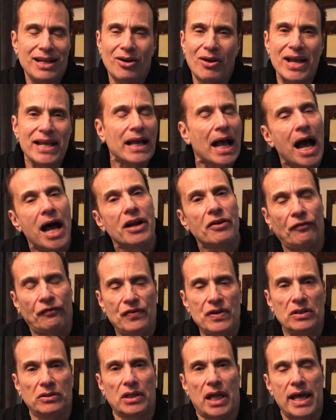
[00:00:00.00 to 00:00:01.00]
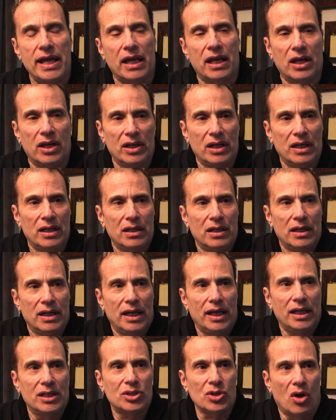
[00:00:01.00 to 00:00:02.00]
I kind of feel like
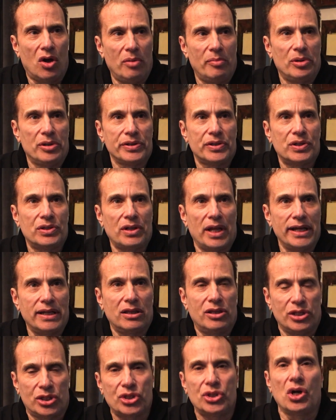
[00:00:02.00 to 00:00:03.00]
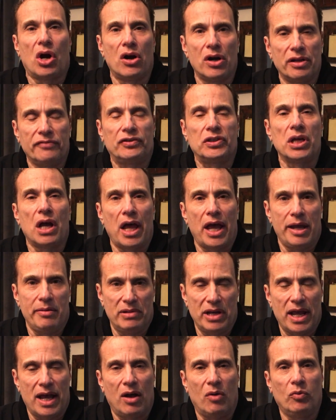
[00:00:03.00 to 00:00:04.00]
it's almost like the start of
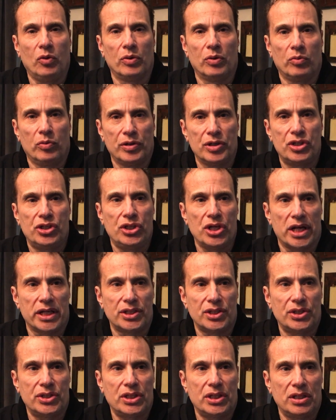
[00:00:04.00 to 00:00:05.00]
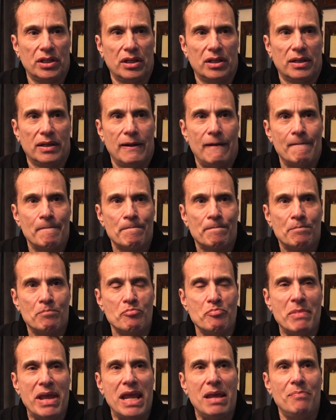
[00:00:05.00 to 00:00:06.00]
time now, where we're just
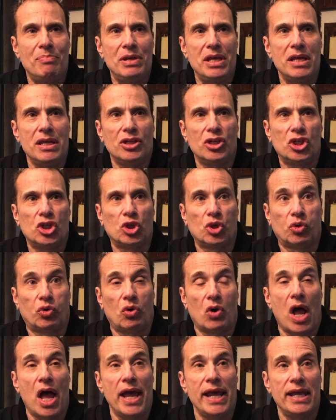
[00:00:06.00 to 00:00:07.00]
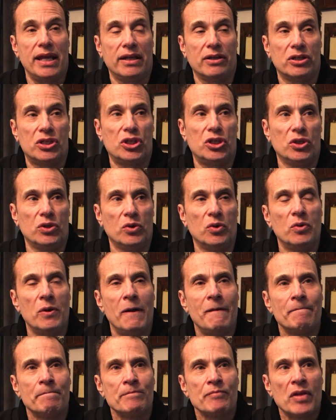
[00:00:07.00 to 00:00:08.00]
maybe trying to,
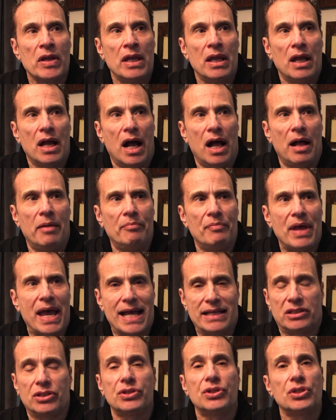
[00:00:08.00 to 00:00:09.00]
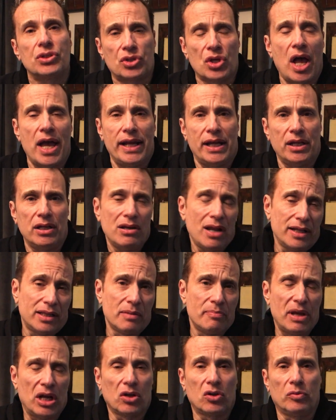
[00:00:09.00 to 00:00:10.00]
as a society, not
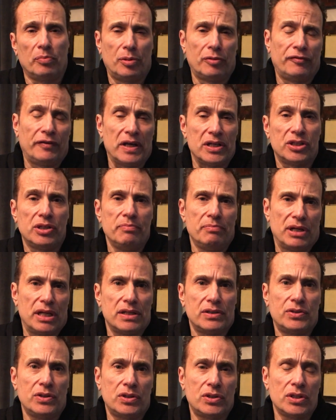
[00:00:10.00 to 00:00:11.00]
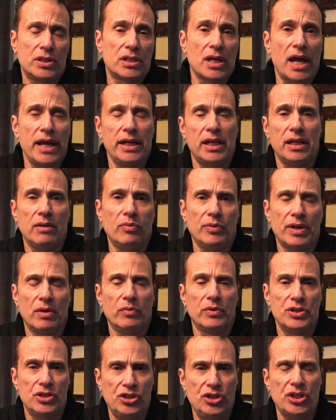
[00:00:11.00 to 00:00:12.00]
the medical profession, but as a society,
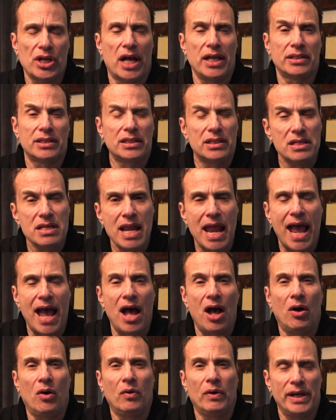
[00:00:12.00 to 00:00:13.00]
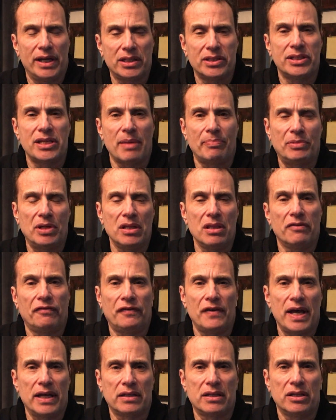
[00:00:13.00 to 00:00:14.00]
that we're just now accepting the
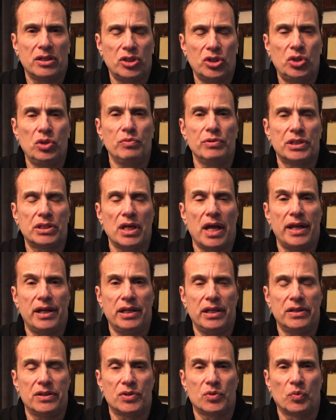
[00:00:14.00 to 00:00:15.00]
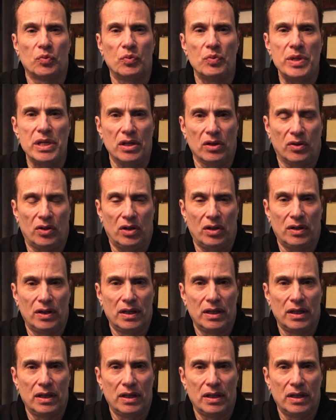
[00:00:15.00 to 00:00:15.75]
fact that suicide is real